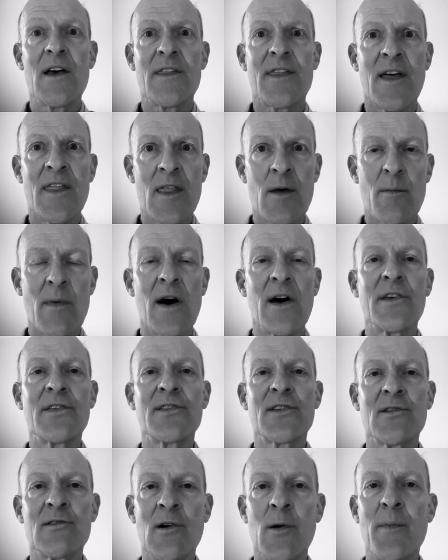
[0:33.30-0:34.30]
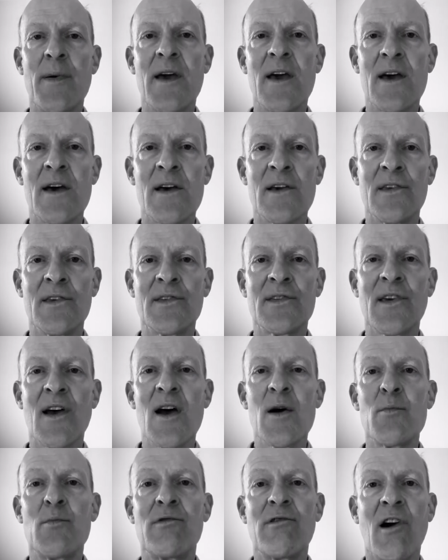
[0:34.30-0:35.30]
Then the master appears,
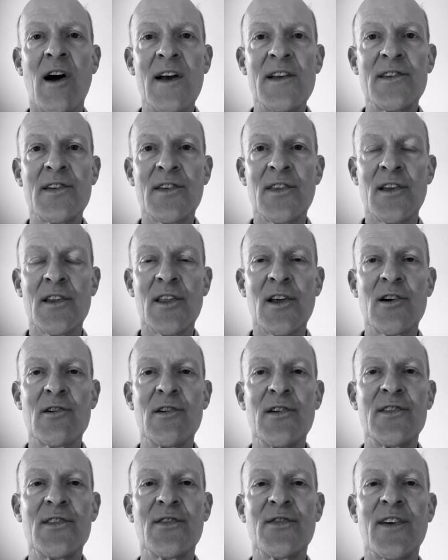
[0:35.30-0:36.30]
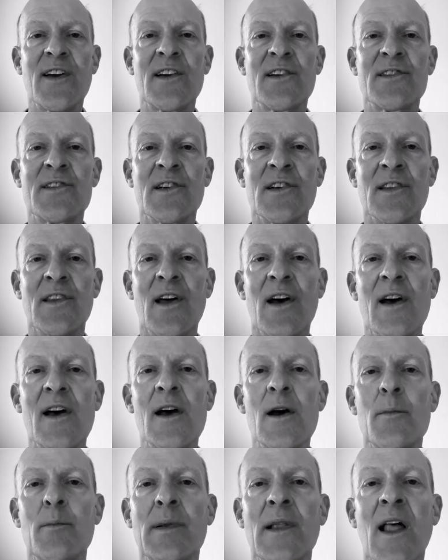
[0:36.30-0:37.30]
brighter than the crucifixion,
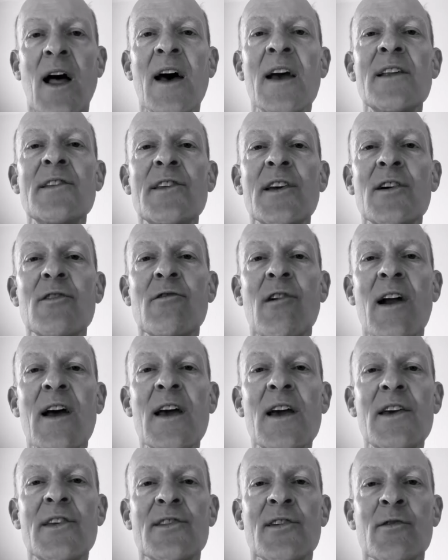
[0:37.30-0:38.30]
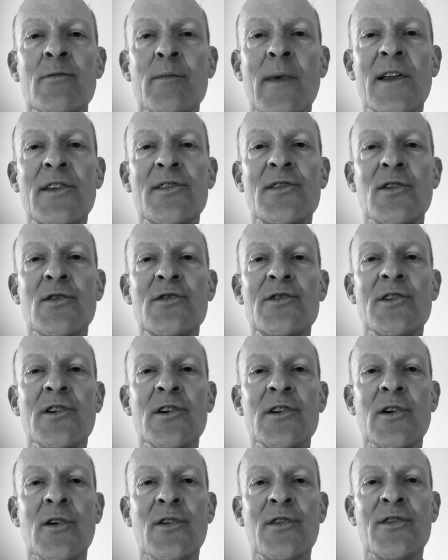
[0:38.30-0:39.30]
blinding rays of
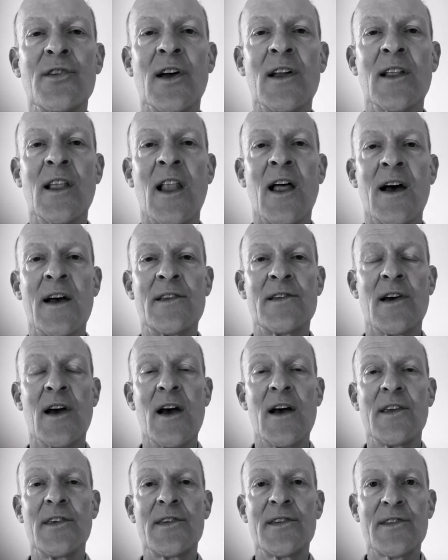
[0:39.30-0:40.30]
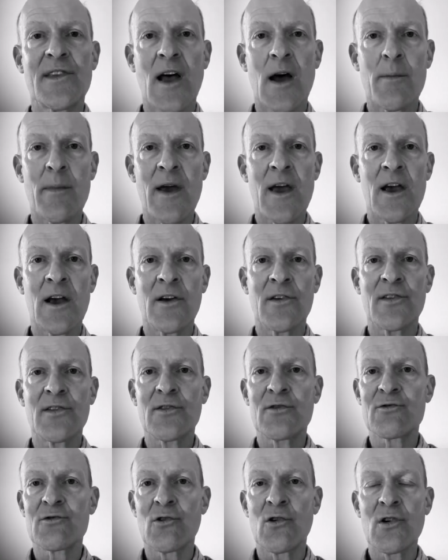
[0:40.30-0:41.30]
mezzogiorno sunlight stabbing a
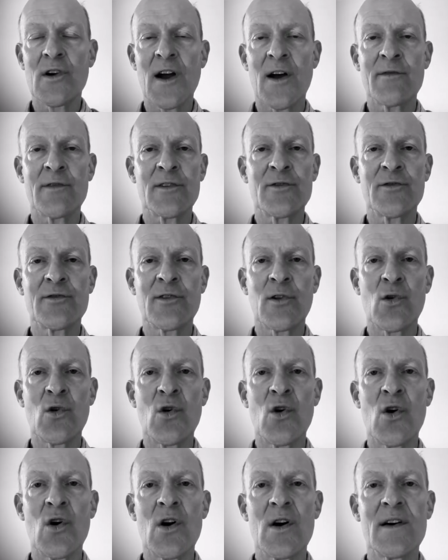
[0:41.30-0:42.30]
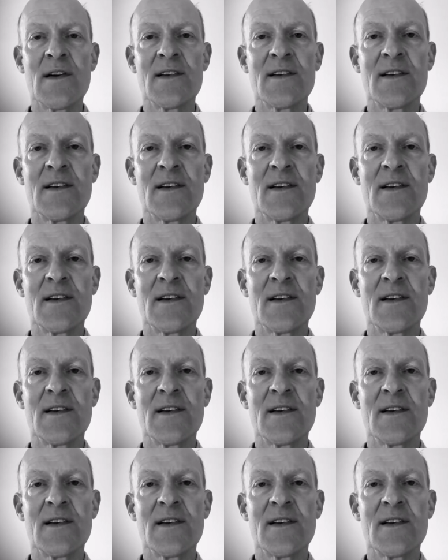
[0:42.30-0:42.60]
straw-covered floor.